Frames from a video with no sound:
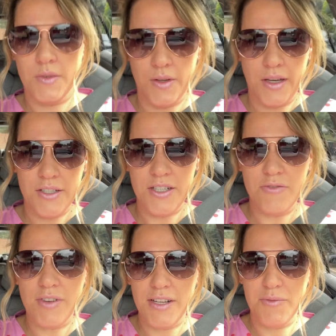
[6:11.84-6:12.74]
actually
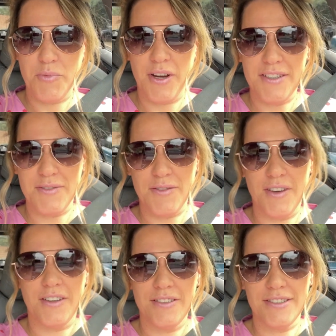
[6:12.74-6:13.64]
really impressed with
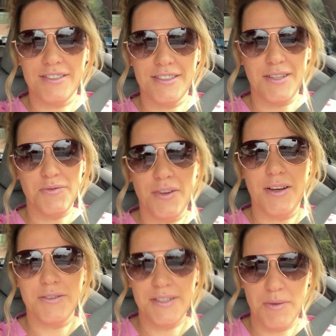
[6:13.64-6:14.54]
those
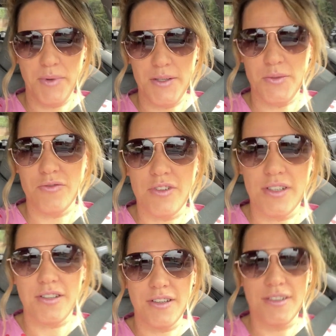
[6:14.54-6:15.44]
sunflowers. That place was
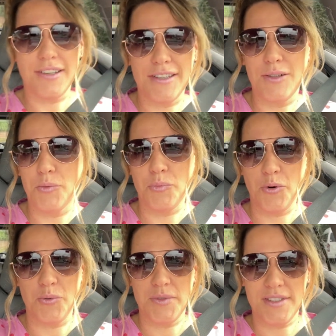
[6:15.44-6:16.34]
really good, like the little
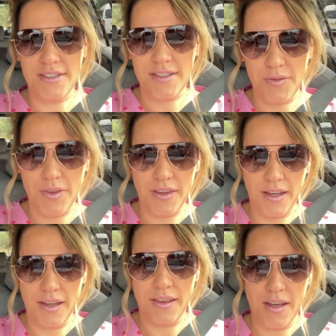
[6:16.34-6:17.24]
props and stuff that they
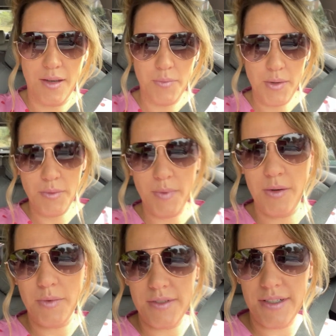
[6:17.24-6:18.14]
had there.
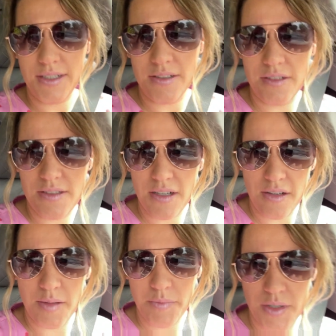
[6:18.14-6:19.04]
Babybel mostly had a good
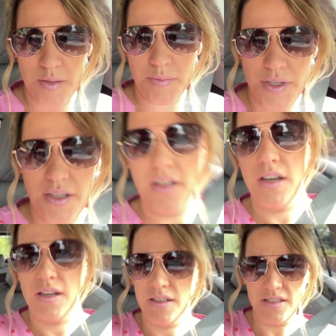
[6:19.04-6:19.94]
time, but
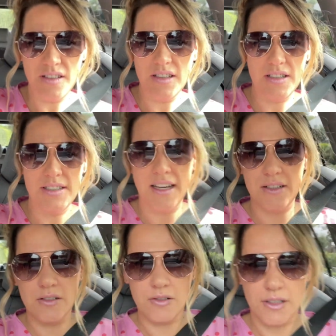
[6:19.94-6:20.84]
I don't think she's
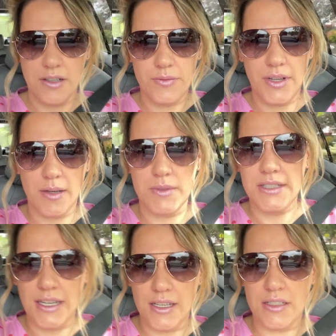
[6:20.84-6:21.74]
had a long enough nap
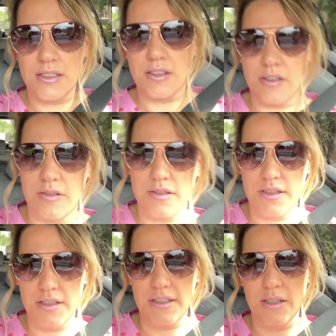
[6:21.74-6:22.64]
today, so
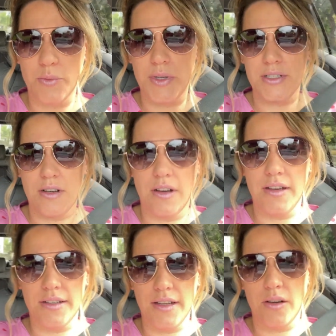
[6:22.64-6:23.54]
she's a little bit
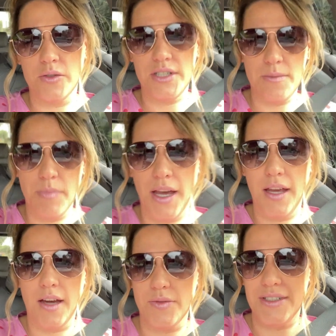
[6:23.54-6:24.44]
tired now. She may
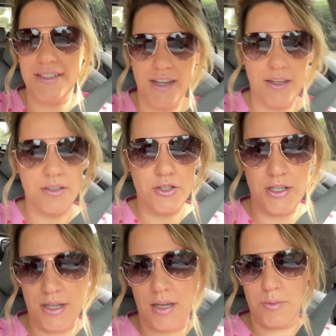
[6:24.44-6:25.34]
have a danger
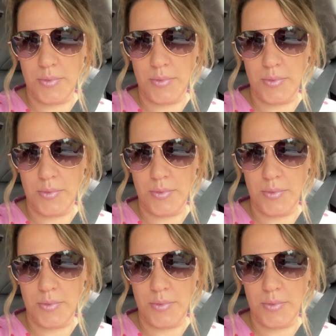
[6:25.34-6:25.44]
nap